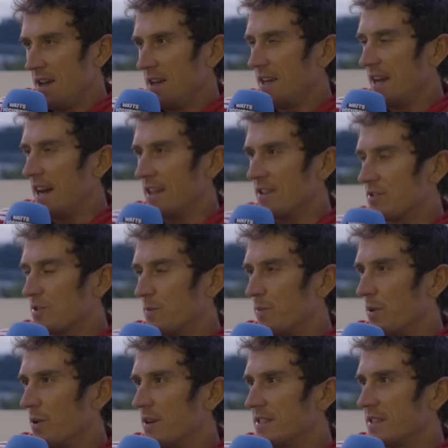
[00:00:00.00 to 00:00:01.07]
yeah, the
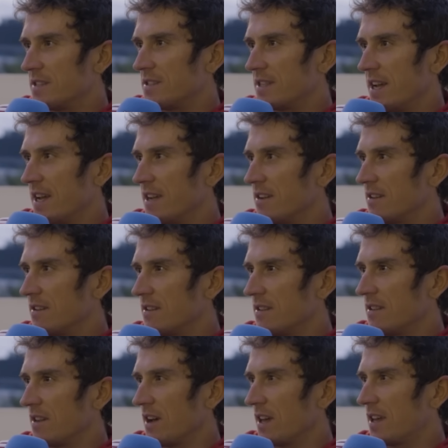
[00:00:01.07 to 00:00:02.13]
support is insane, and
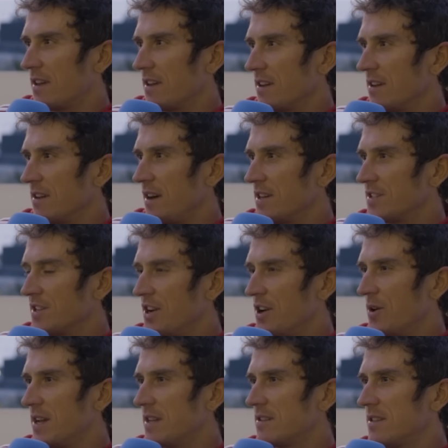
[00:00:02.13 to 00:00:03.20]
like, I don't
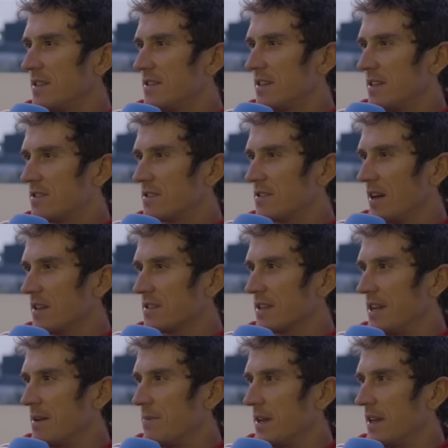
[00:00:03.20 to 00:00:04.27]
know, it did start to
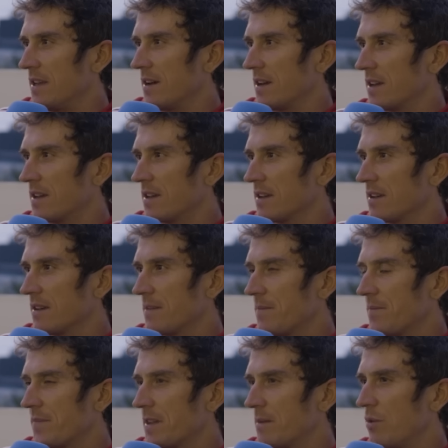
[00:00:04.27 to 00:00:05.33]
hit me, like,
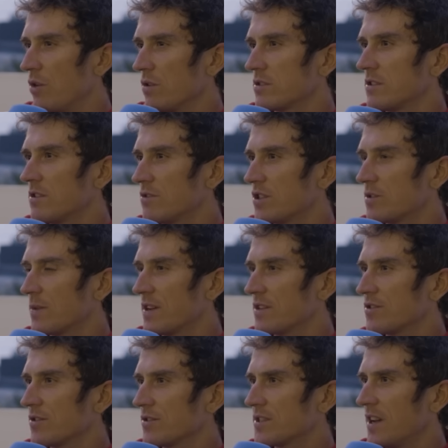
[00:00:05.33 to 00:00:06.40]
more so just when I
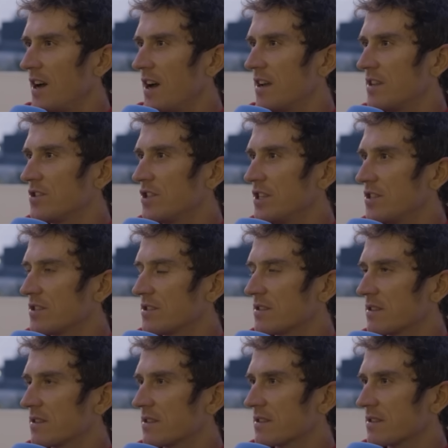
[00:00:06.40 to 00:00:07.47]
saw Sarah and she just
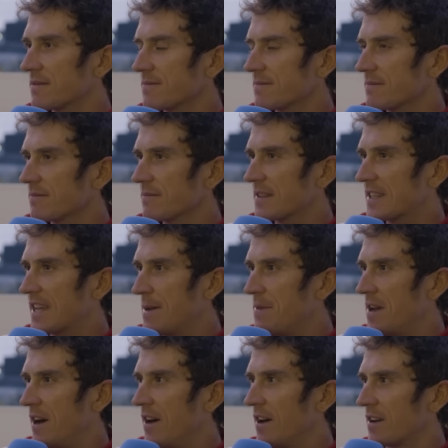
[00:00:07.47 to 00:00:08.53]
gave
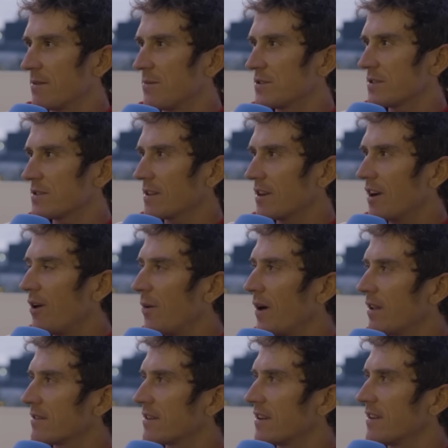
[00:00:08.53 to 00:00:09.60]
me a hug and was just like, oh,
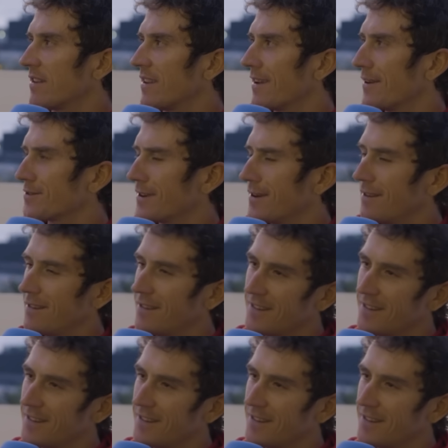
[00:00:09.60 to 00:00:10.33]
well done. And then I was like,